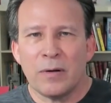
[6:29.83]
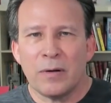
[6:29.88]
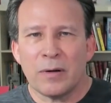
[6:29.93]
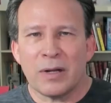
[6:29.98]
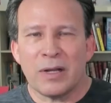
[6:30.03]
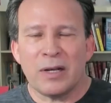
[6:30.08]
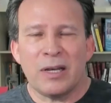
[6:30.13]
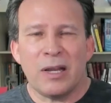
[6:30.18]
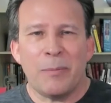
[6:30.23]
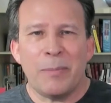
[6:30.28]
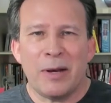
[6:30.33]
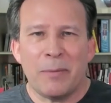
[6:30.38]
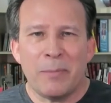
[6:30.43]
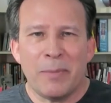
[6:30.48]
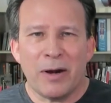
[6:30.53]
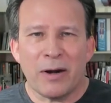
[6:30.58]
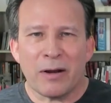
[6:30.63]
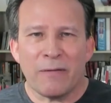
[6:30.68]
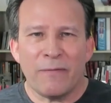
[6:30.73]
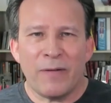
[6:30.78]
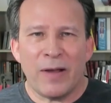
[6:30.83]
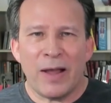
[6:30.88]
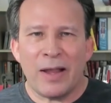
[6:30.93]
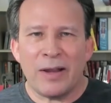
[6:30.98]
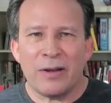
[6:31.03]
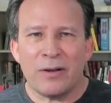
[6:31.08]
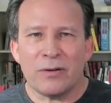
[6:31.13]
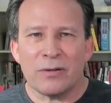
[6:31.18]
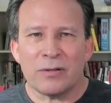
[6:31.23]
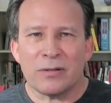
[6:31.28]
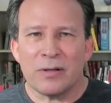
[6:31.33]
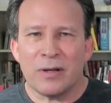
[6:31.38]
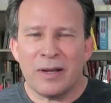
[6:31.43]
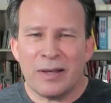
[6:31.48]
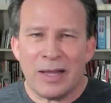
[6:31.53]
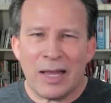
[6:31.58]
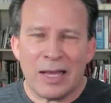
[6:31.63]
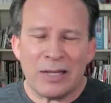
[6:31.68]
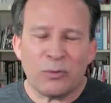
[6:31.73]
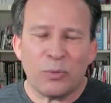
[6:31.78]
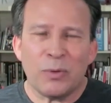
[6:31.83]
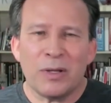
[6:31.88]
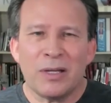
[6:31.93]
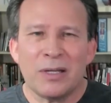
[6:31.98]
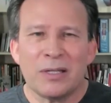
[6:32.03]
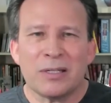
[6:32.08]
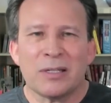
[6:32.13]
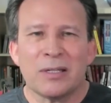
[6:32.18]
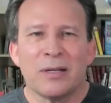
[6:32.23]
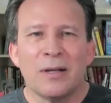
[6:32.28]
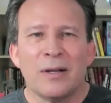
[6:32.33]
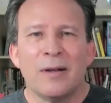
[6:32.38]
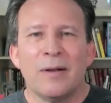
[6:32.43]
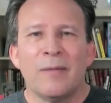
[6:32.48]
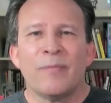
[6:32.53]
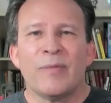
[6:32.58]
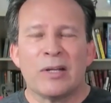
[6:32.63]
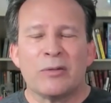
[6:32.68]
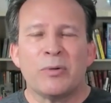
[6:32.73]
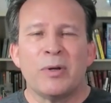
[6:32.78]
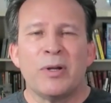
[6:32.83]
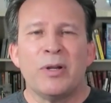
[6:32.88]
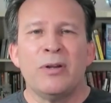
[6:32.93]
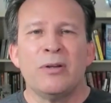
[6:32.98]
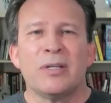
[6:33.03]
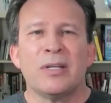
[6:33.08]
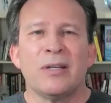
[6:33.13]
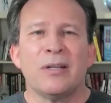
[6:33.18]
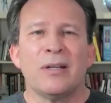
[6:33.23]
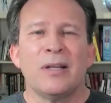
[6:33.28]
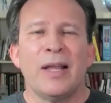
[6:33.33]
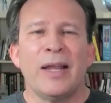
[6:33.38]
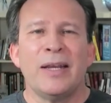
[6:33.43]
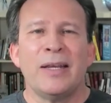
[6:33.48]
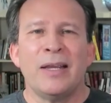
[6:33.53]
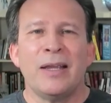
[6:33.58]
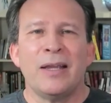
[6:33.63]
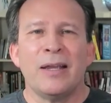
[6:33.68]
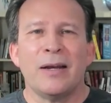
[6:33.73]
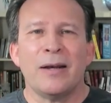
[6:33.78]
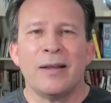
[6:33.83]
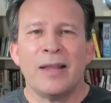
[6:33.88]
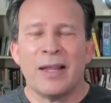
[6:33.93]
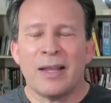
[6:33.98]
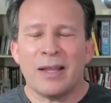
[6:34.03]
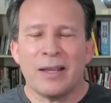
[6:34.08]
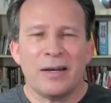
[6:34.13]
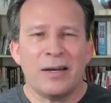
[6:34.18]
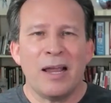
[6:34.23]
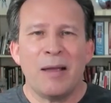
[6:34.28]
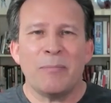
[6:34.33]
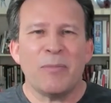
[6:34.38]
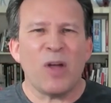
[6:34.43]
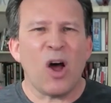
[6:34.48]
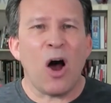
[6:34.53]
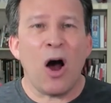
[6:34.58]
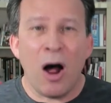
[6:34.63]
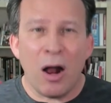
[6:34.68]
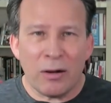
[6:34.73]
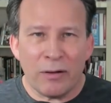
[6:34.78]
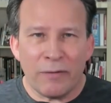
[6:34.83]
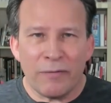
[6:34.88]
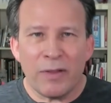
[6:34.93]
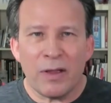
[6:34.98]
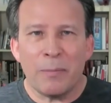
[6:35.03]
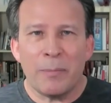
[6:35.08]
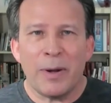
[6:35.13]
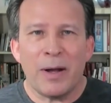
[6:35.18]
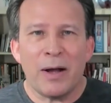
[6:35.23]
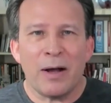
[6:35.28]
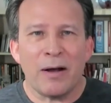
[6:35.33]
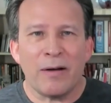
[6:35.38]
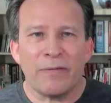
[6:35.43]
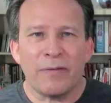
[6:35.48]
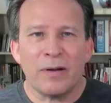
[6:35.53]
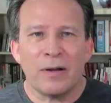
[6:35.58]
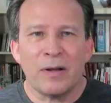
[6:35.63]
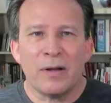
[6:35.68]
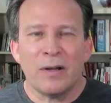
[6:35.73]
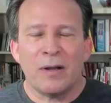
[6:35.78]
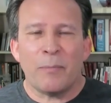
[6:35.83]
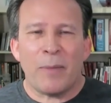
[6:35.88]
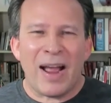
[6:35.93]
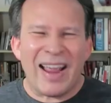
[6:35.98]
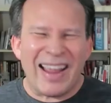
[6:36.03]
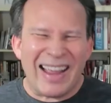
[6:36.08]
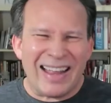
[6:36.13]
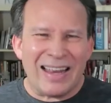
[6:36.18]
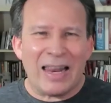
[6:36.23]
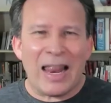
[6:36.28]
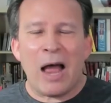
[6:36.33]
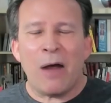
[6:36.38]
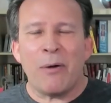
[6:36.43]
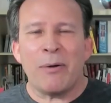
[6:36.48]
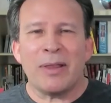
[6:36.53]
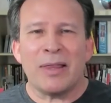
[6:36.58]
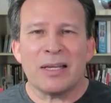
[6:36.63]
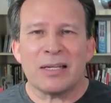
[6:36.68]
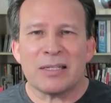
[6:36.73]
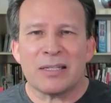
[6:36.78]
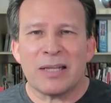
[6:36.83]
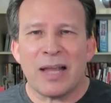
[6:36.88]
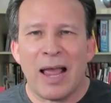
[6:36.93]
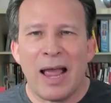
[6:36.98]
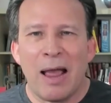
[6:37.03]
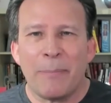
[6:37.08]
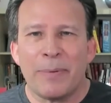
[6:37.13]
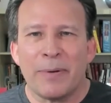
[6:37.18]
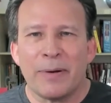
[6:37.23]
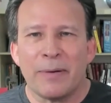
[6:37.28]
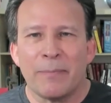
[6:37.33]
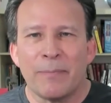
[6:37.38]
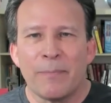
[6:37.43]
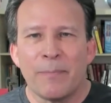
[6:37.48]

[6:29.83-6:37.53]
condemning American values. And that's what UCLA did. They condemned all of the above by allowing this to happen.